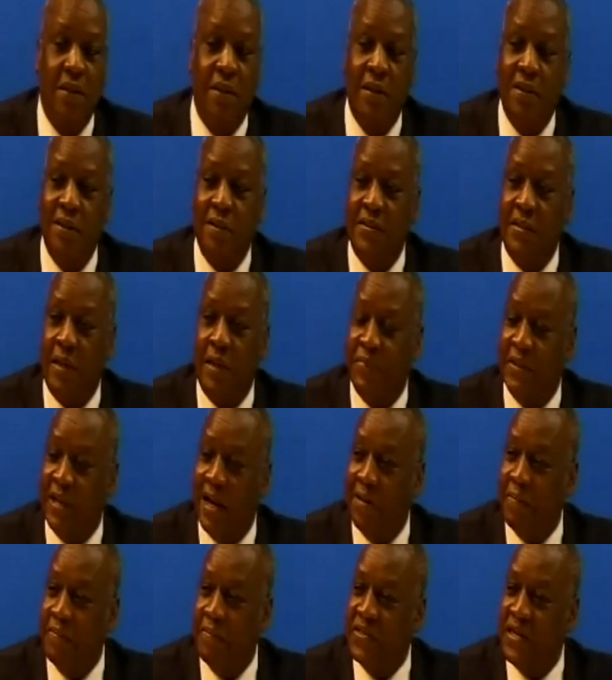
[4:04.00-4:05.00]

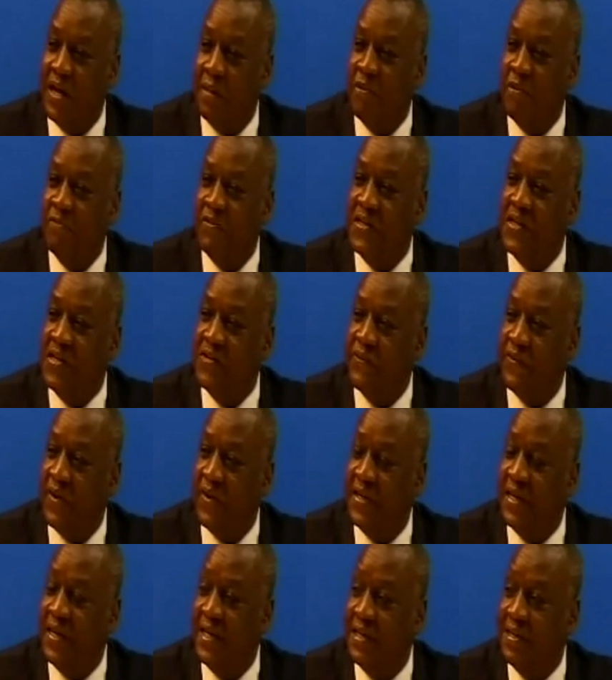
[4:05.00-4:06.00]
Sometimes some of these
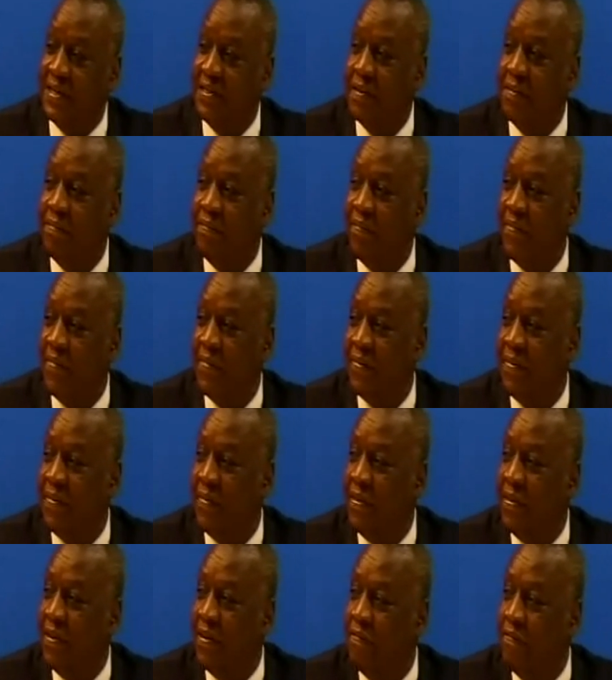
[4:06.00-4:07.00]
strategies
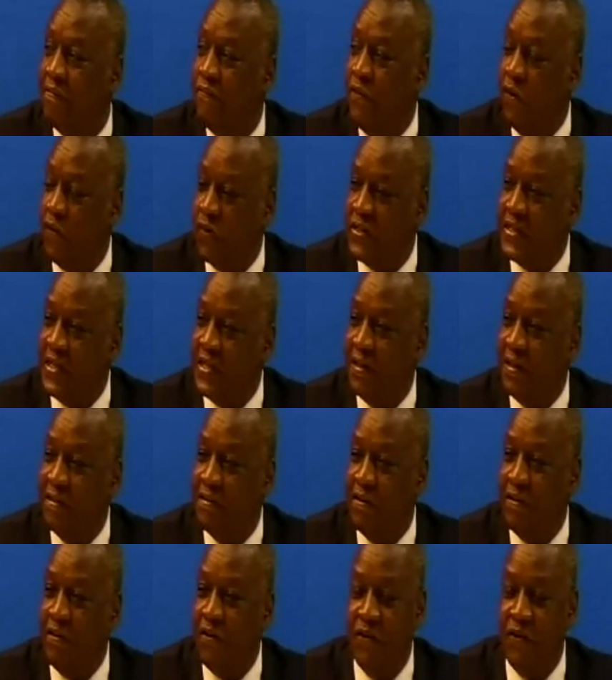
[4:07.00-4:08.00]

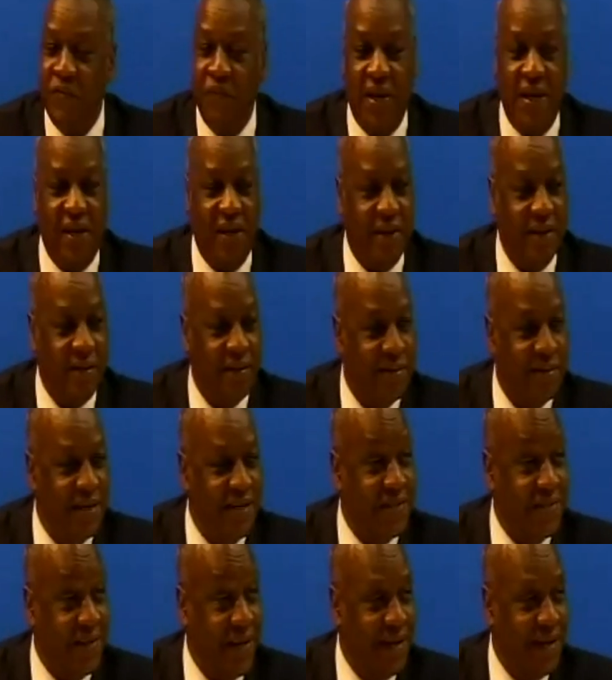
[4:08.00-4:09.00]
focusing on the
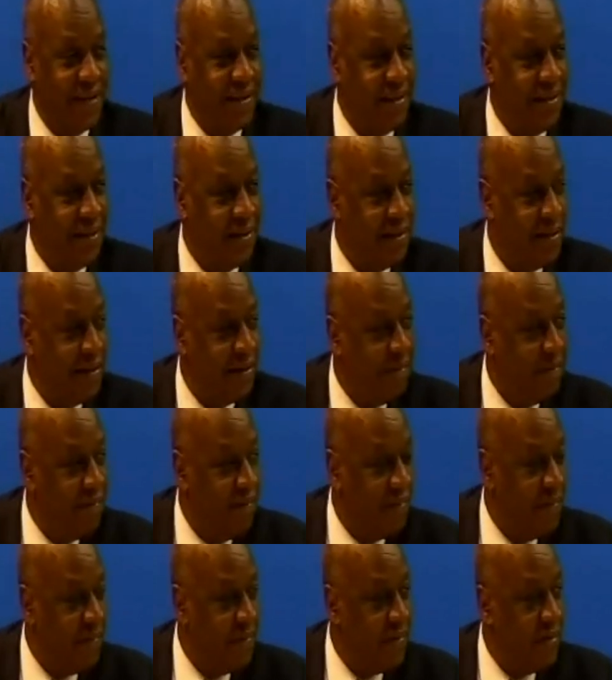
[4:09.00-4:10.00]
state
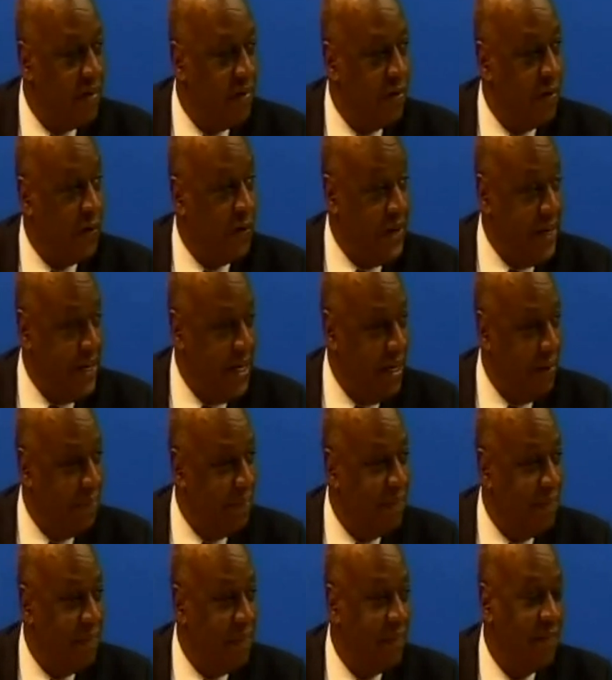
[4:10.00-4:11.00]
or
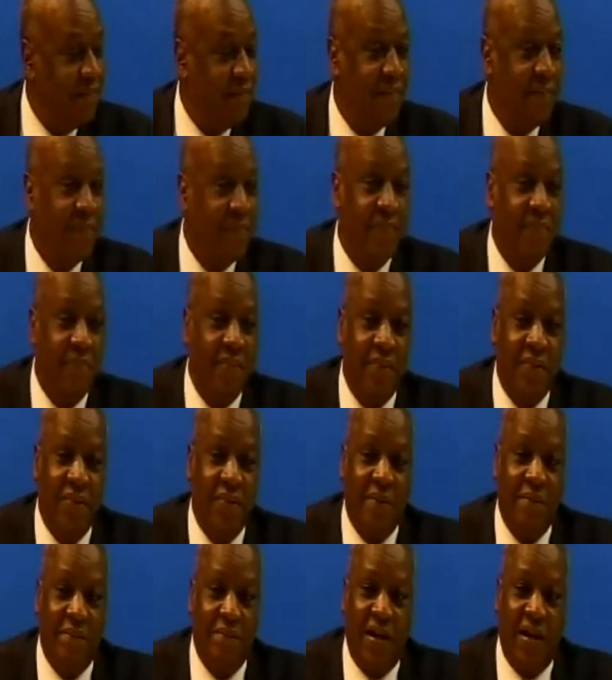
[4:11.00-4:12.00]
regime,
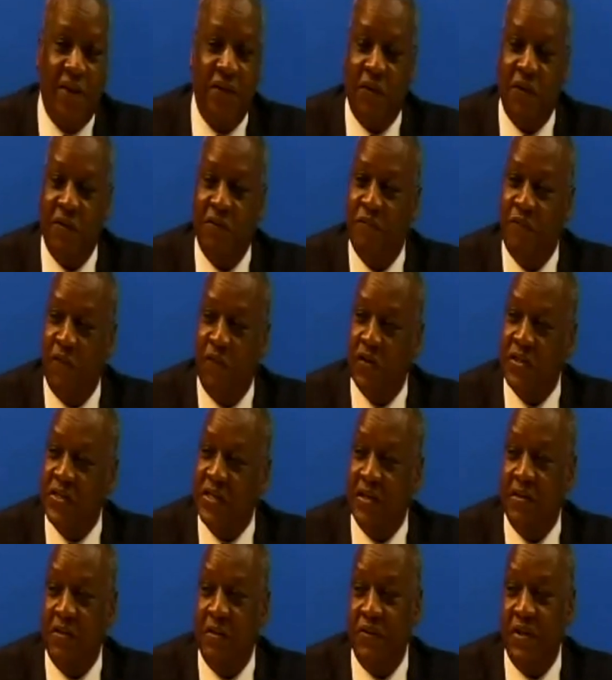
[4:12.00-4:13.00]
but not
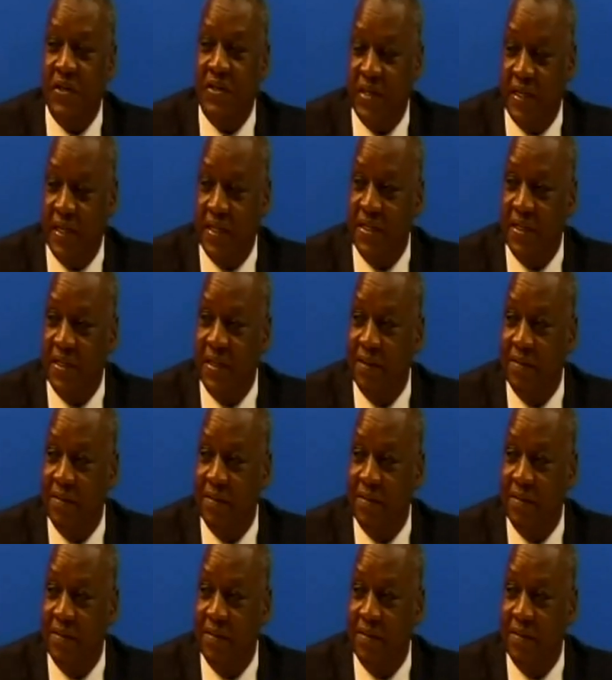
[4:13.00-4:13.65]
focusing on the citizen.